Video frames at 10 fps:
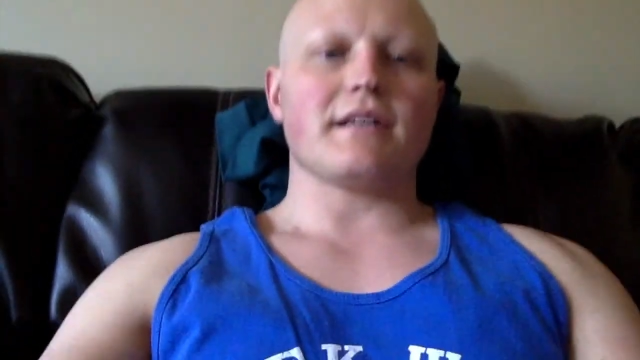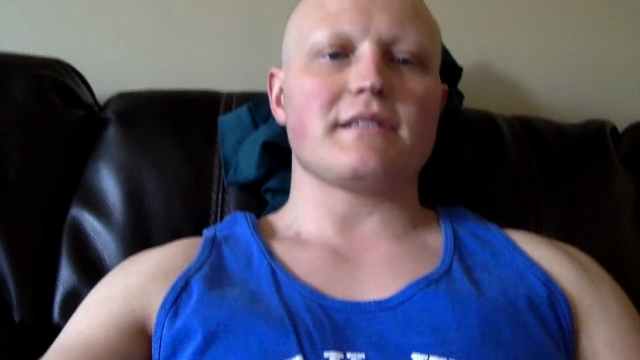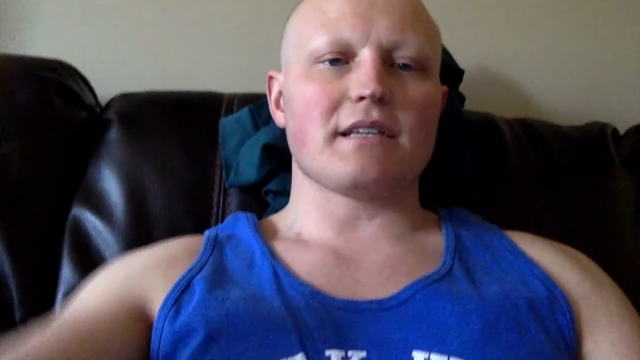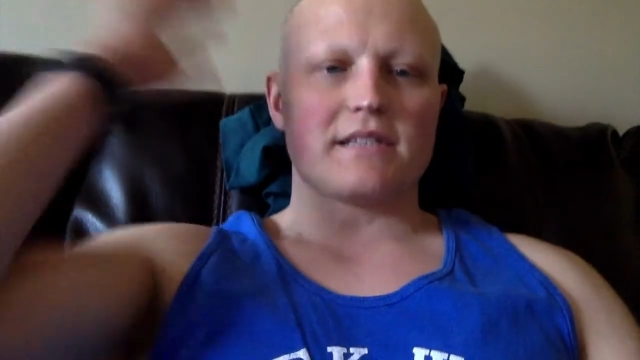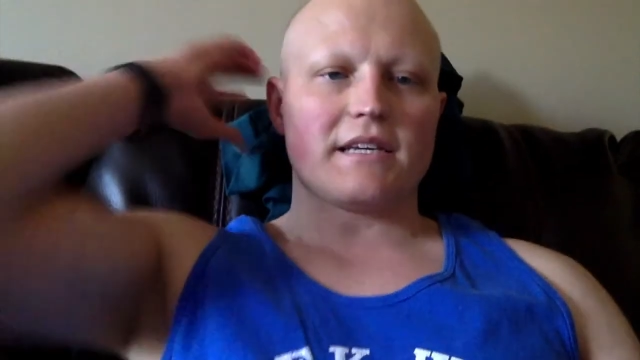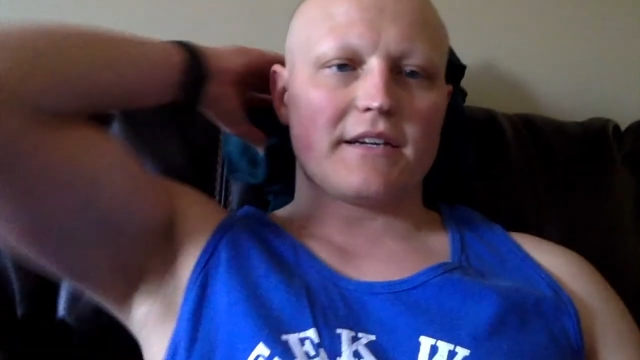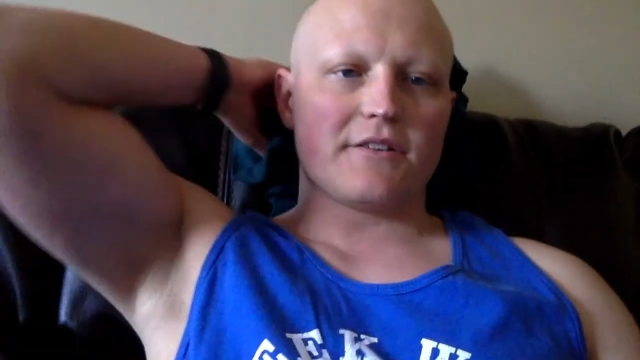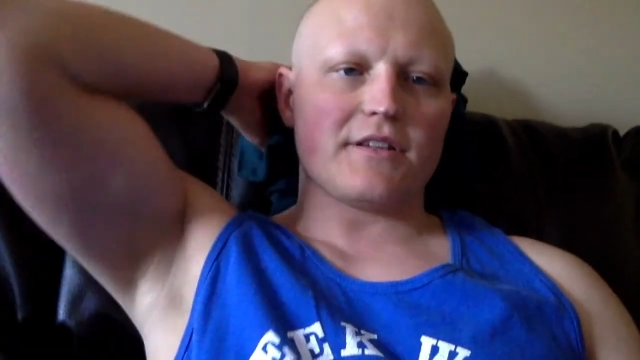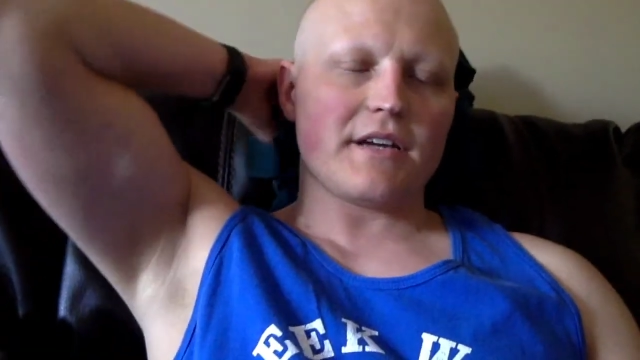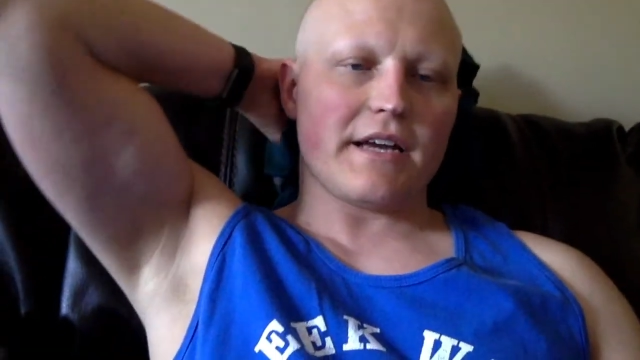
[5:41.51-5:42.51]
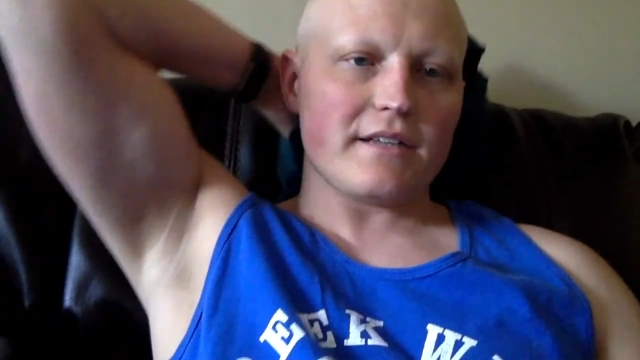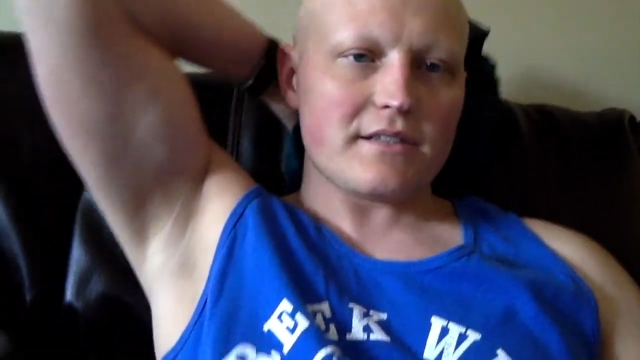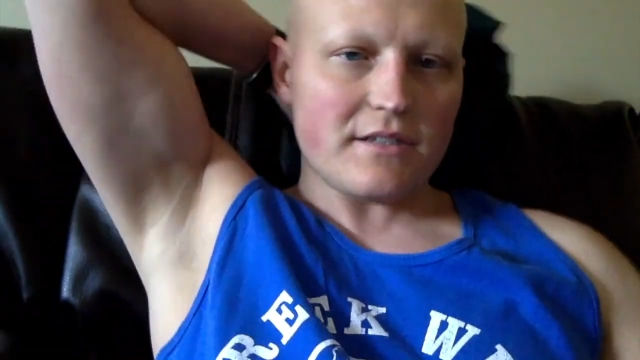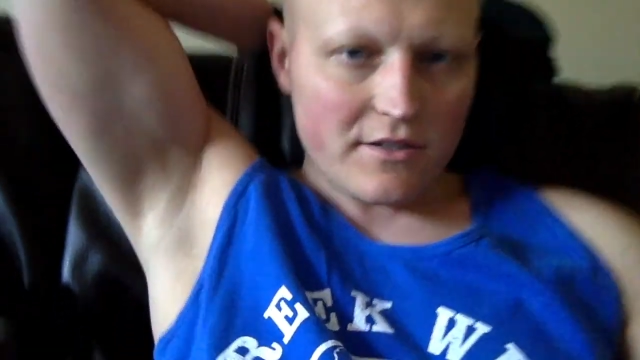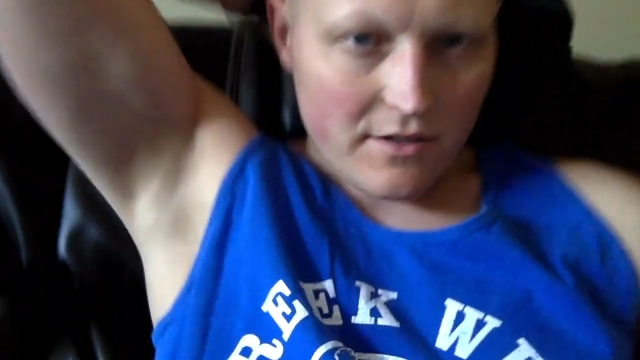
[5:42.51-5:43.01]
that says they cured their
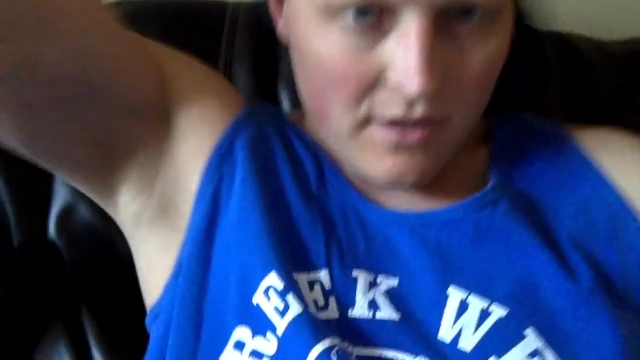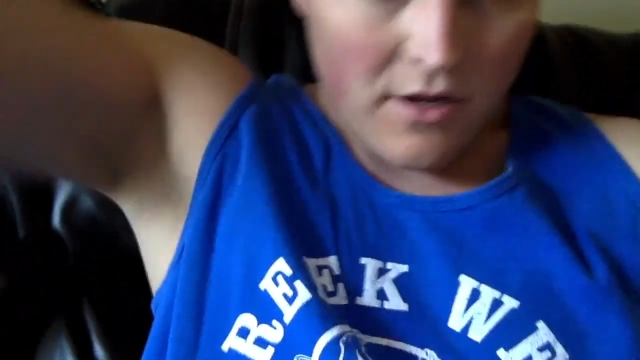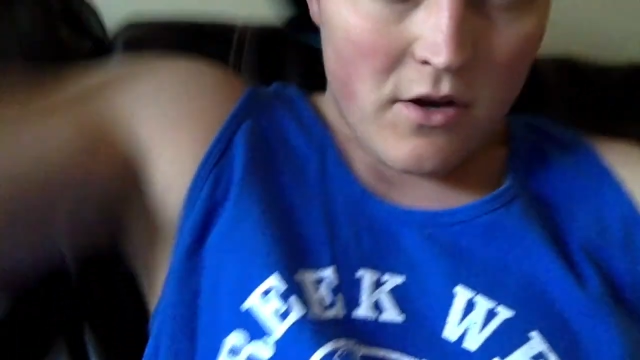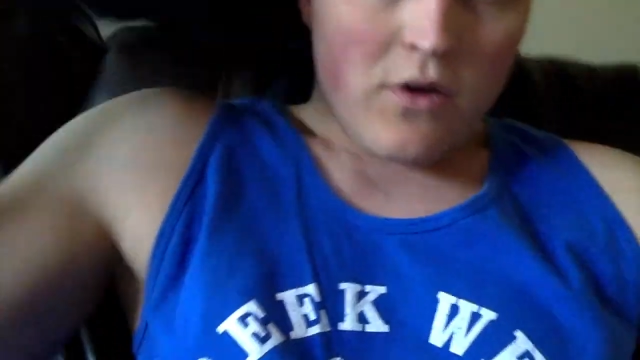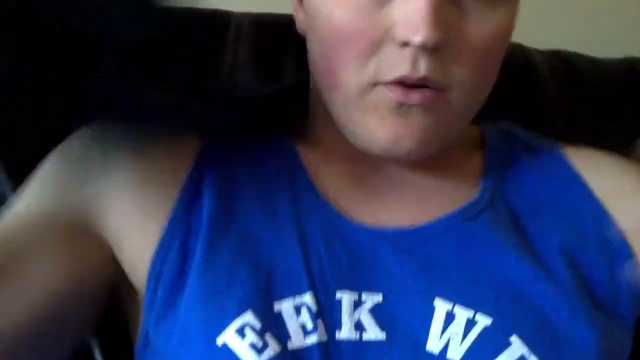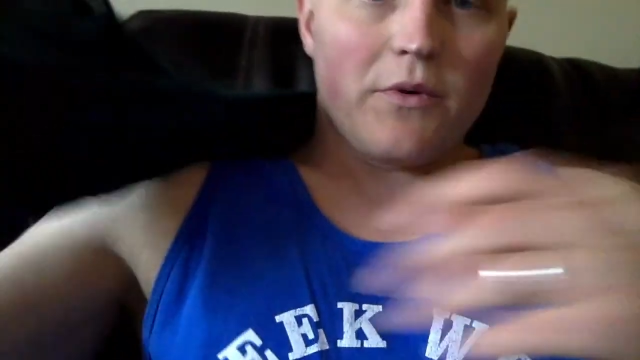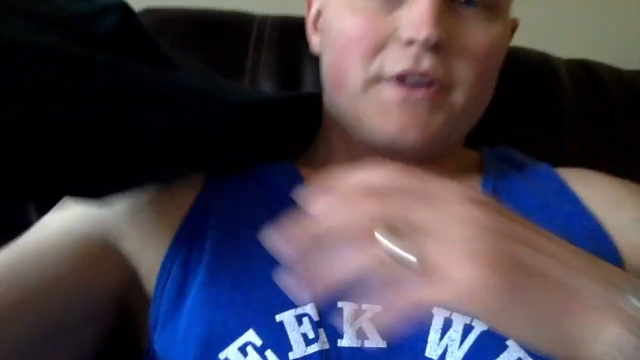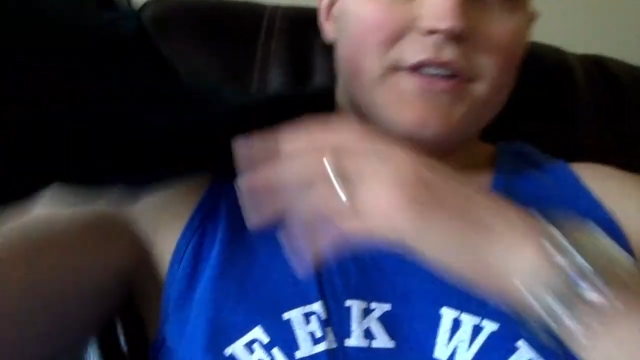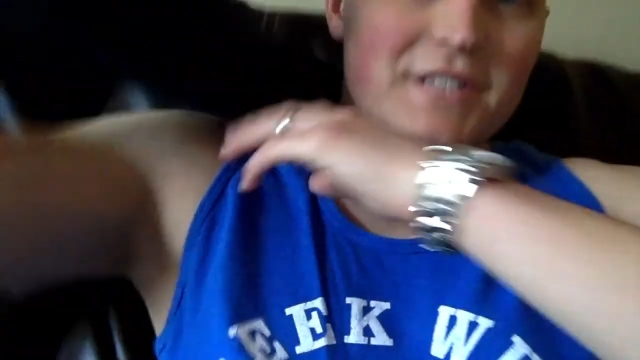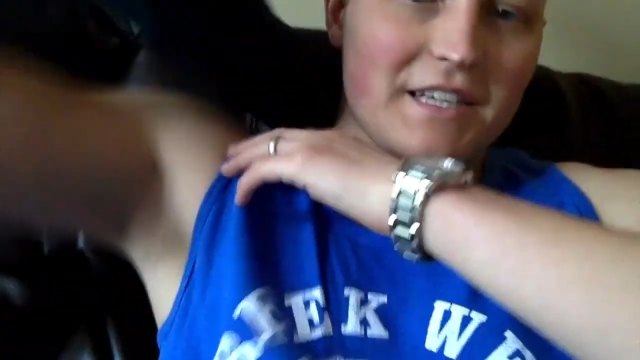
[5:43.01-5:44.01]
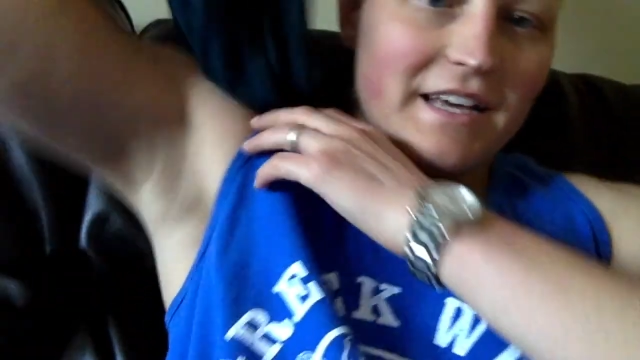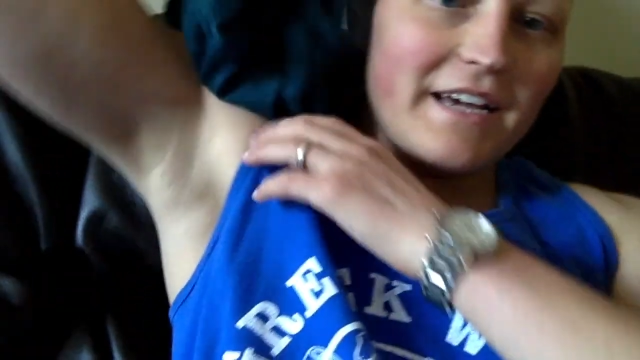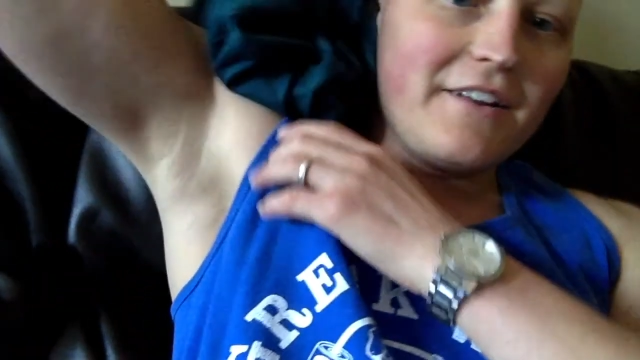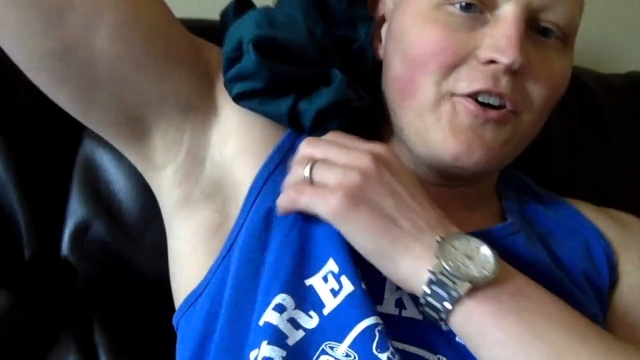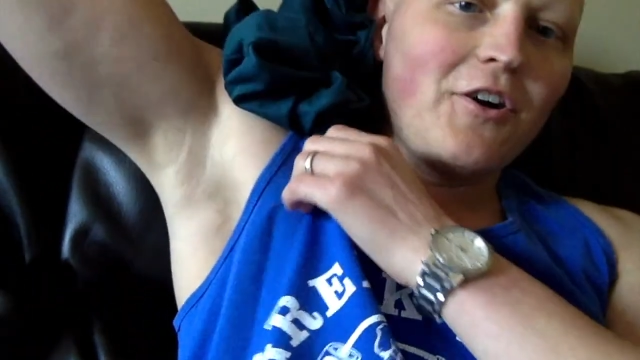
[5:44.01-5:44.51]
cancer, you see that?
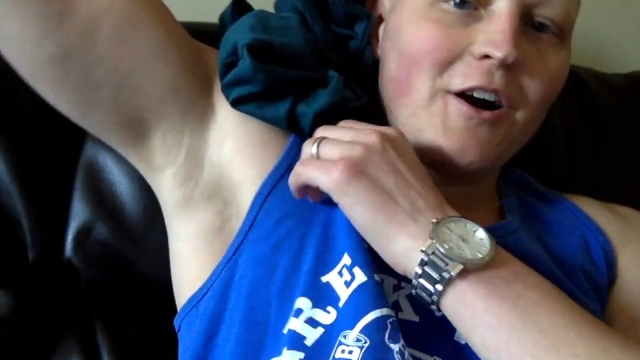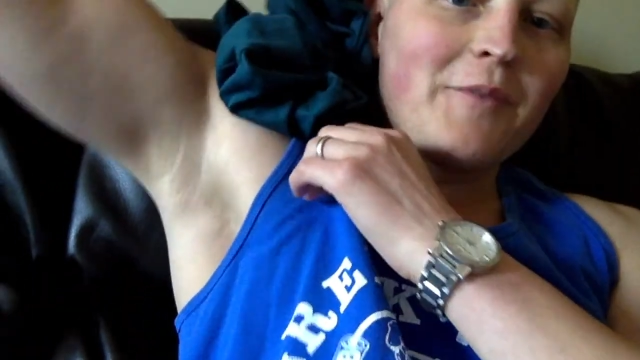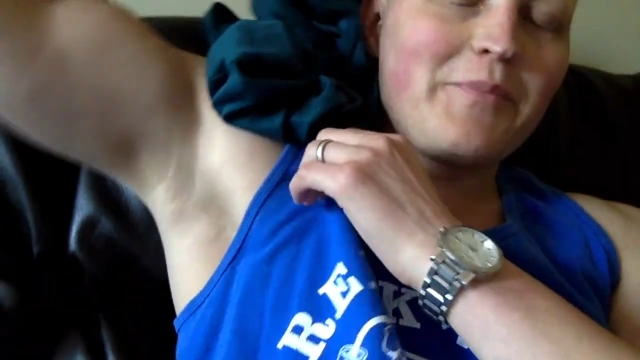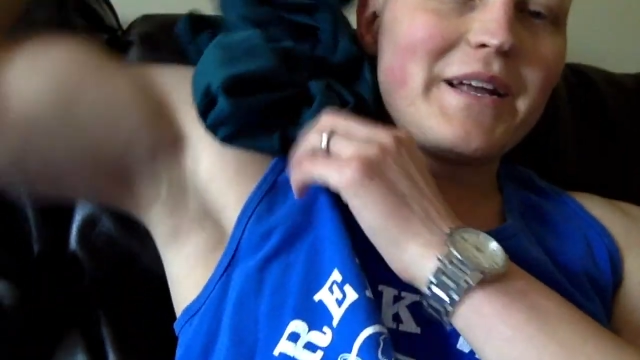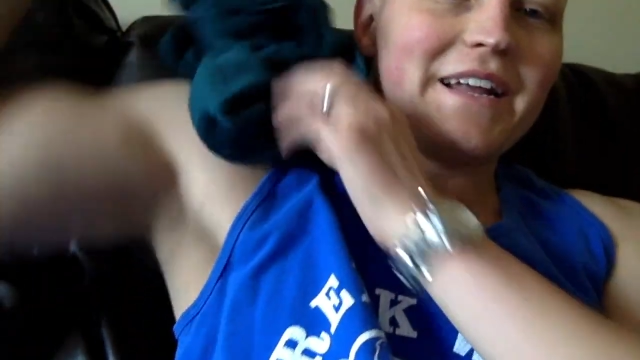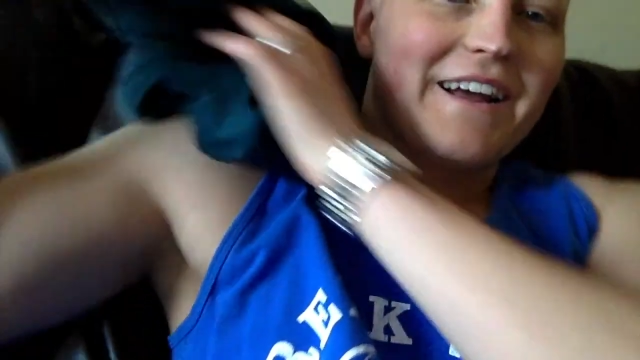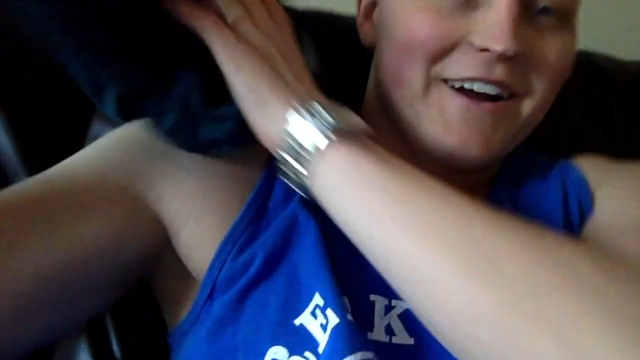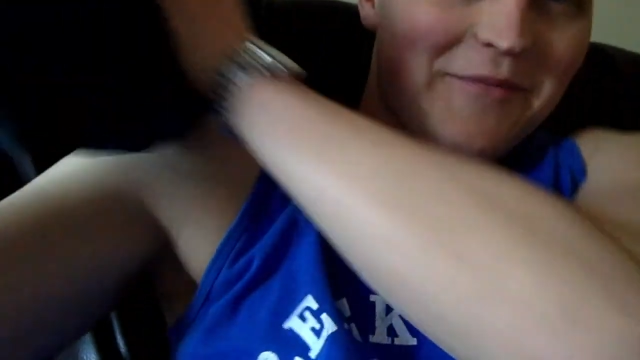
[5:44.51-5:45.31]
No armpit hair,